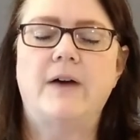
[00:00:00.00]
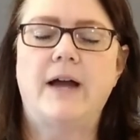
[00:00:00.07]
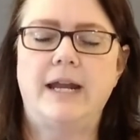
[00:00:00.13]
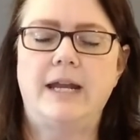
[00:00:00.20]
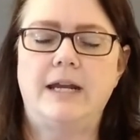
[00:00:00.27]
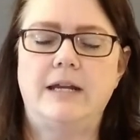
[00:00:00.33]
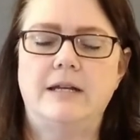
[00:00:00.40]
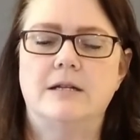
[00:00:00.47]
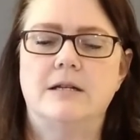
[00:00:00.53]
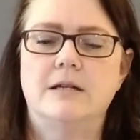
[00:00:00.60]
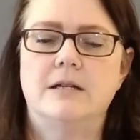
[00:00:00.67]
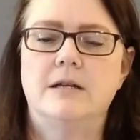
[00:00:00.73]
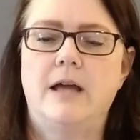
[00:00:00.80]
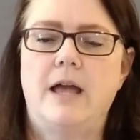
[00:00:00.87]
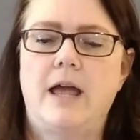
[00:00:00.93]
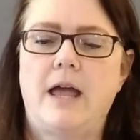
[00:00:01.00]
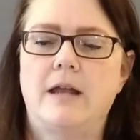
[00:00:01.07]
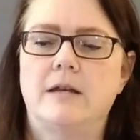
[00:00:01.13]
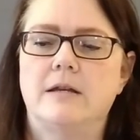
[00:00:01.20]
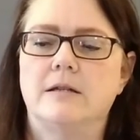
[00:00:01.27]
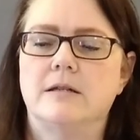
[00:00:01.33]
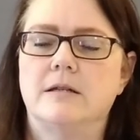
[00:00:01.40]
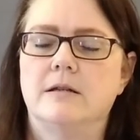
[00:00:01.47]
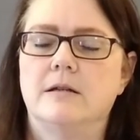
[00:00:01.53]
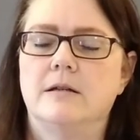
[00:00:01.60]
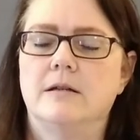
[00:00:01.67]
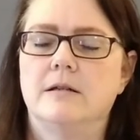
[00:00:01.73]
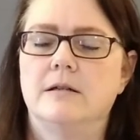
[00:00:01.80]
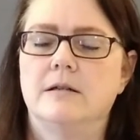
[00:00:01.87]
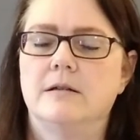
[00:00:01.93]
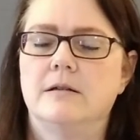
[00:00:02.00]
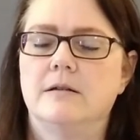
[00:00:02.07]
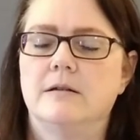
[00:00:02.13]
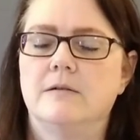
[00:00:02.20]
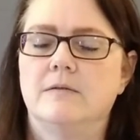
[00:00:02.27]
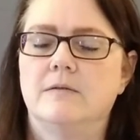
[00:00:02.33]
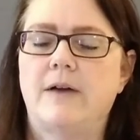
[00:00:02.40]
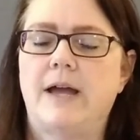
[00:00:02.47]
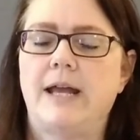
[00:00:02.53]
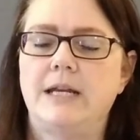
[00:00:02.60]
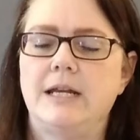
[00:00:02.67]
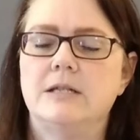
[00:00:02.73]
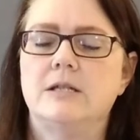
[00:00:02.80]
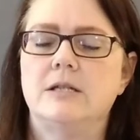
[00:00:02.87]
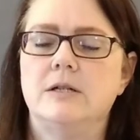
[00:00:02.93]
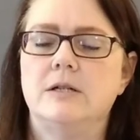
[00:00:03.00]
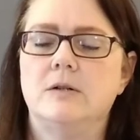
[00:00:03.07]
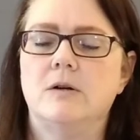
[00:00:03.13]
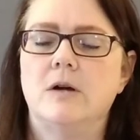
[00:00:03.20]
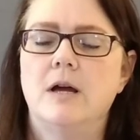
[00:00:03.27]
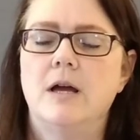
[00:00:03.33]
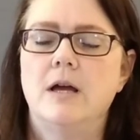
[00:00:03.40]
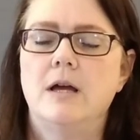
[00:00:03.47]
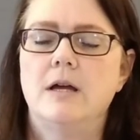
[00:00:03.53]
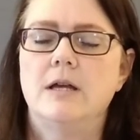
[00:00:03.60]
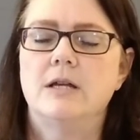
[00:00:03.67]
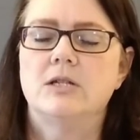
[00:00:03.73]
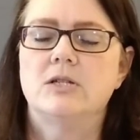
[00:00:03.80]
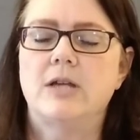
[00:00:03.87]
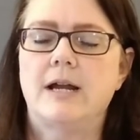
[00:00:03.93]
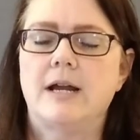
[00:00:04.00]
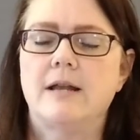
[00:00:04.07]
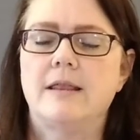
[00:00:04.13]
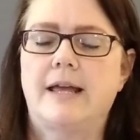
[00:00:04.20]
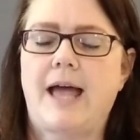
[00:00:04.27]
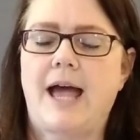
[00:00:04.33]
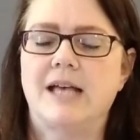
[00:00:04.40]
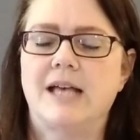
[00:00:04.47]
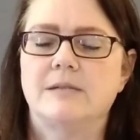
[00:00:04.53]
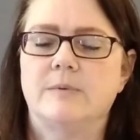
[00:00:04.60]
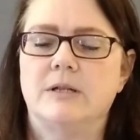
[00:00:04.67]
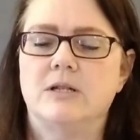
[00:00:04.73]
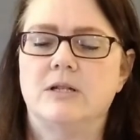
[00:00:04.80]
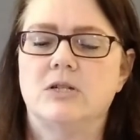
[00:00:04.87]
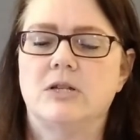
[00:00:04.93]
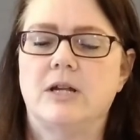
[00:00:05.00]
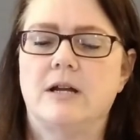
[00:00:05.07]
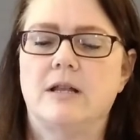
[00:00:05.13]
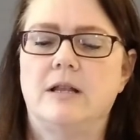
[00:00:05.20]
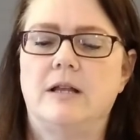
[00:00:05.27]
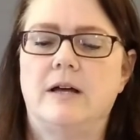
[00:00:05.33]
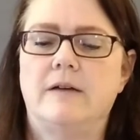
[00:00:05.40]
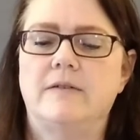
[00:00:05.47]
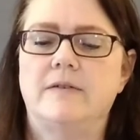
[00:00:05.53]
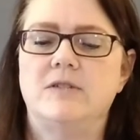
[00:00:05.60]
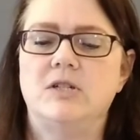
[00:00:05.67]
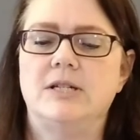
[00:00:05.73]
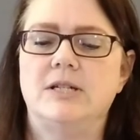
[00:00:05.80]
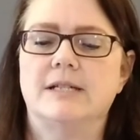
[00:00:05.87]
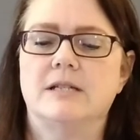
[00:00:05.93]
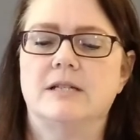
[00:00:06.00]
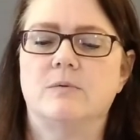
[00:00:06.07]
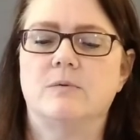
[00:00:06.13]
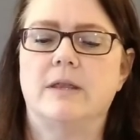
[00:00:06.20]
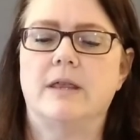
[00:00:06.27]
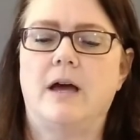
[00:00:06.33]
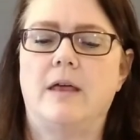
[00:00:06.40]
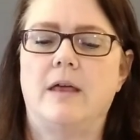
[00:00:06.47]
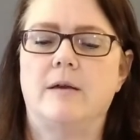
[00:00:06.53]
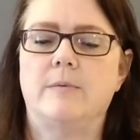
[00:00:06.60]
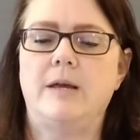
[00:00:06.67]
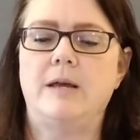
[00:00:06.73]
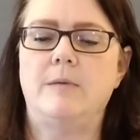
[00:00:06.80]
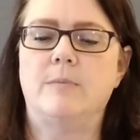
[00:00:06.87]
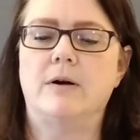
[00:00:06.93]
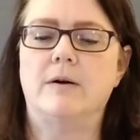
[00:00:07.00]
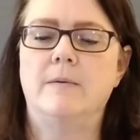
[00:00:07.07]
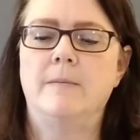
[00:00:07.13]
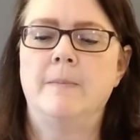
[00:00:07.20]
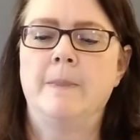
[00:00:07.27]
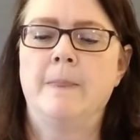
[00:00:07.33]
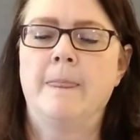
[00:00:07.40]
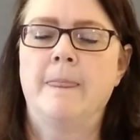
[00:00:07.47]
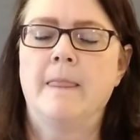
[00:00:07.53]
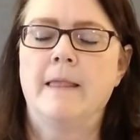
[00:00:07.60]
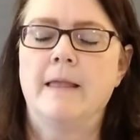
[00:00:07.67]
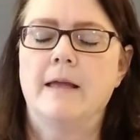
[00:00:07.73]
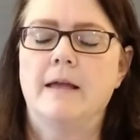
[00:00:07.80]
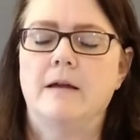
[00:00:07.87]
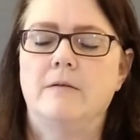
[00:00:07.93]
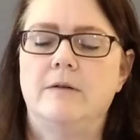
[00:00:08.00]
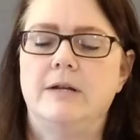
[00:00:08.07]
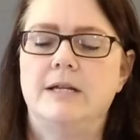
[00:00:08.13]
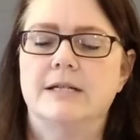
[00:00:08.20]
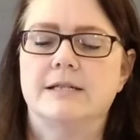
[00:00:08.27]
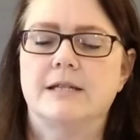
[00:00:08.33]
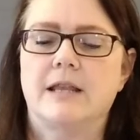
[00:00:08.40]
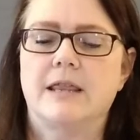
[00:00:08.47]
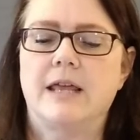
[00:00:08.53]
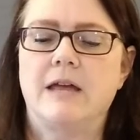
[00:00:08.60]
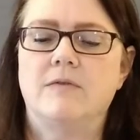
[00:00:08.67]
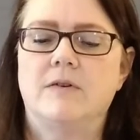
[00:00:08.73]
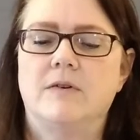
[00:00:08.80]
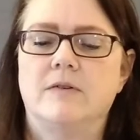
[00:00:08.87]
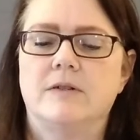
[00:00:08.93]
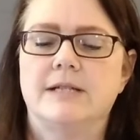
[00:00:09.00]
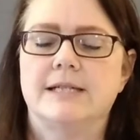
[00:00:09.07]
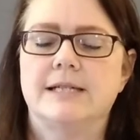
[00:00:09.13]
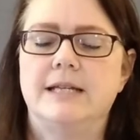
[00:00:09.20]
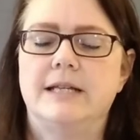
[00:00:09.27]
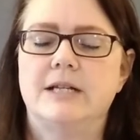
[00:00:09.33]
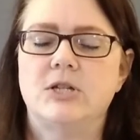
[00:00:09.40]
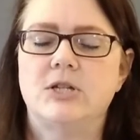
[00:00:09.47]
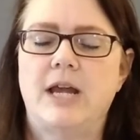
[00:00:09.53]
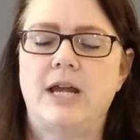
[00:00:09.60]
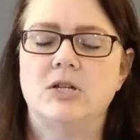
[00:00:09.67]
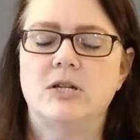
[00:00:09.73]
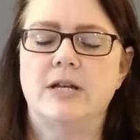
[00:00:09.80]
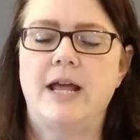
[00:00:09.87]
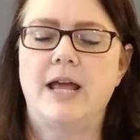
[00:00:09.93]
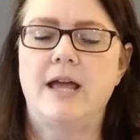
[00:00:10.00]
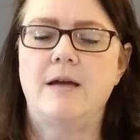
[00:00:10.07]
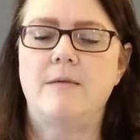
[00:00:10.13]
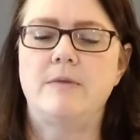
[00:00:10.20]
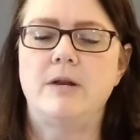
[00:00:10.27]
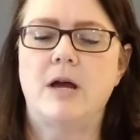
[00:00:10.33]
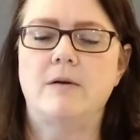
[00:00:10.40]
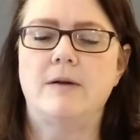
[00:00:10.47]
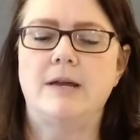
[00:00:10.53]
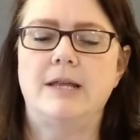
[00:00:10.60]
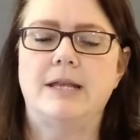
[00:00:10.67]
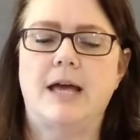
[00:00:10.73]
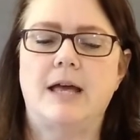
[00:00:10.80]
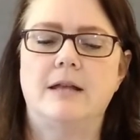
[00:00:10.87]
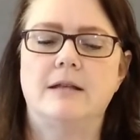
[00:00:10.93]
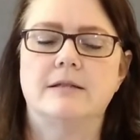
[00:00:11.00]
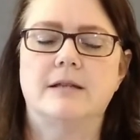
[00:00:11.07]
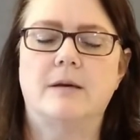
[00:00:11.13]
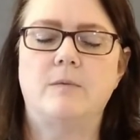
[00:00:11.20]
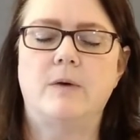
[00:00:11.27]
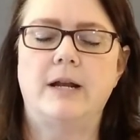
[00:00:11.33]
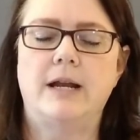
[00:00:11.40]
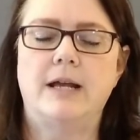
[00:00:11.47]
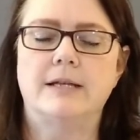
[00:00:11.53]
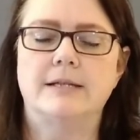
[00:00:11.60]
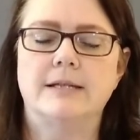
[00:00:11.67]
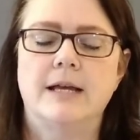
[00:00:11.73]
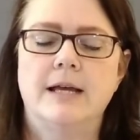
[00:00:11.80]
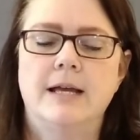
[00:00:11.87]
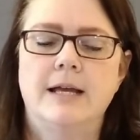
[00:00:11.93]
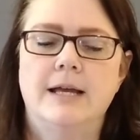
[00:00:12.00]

fighting and fighting to share the gospel and share the love of Jesus with other people. We just are thankful to see the change in him, knowing that someone is